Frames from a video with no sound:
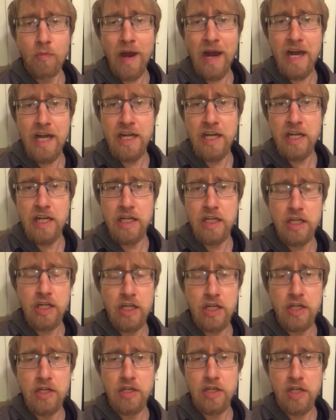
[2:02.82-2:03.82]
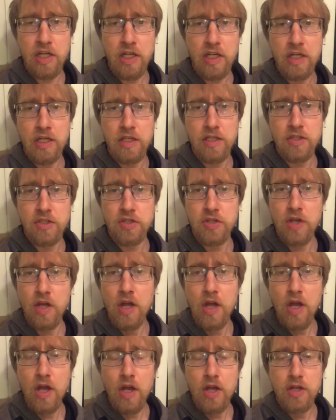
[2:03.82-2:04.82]
Biden and he's,
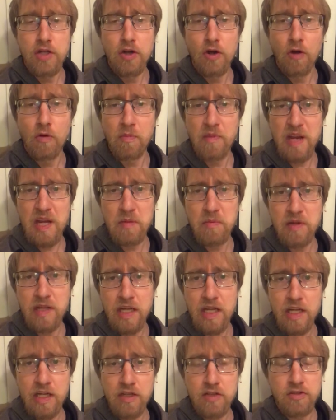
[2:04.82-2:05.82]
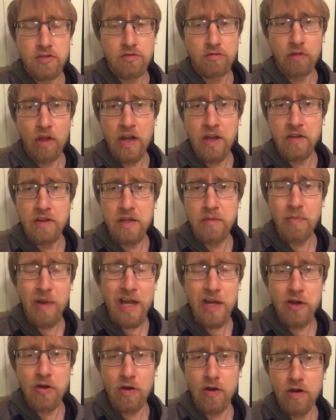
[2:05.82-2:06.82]
maybe slightly
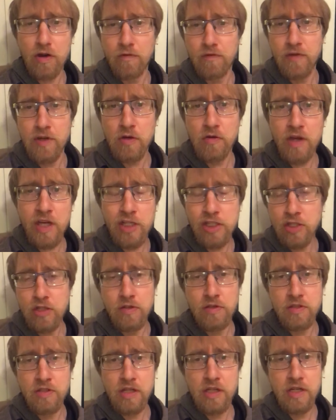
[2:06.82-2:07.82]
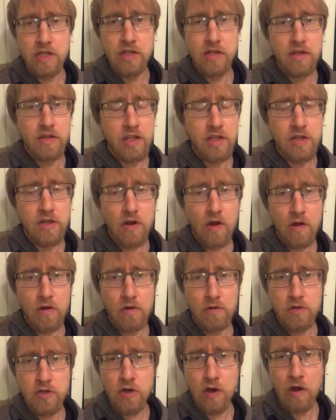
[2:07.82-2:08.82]
better on a few issues than
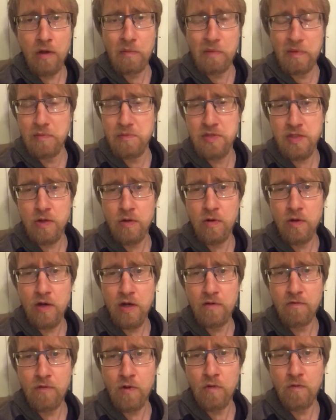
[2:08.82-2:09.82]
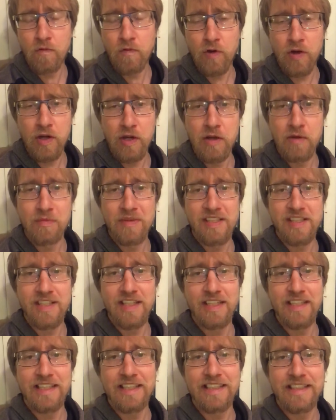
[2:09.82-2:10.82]
Donald Trump. I'm still gonna vote for him. It's
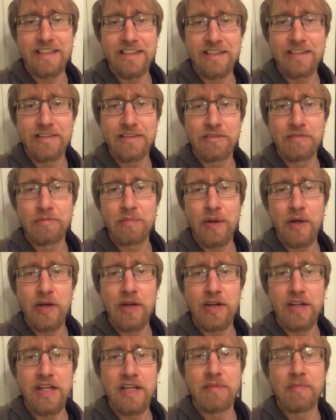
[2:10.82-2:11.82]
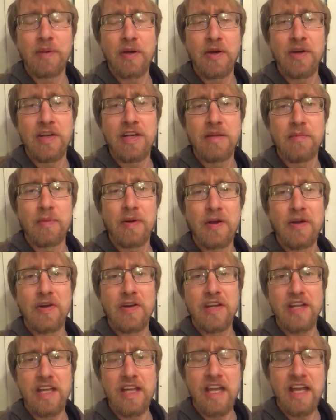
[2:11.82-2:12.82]
like, oh, Bernie, Bernie,
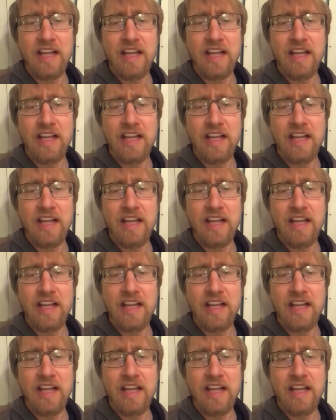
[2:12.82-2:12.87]
Bernie.